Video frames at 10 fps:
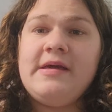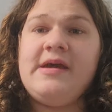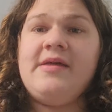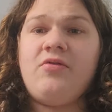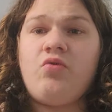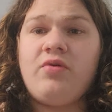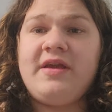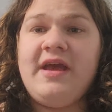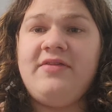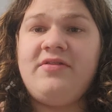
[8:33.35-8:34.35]
And the court
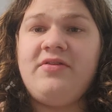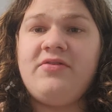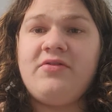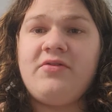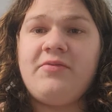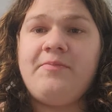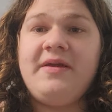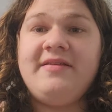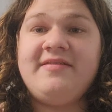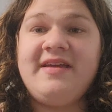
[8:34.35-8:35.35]
cases are
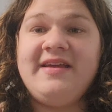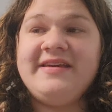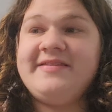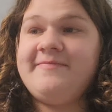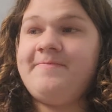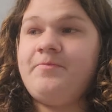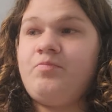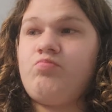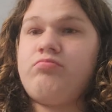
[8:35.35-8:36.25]
big thing, and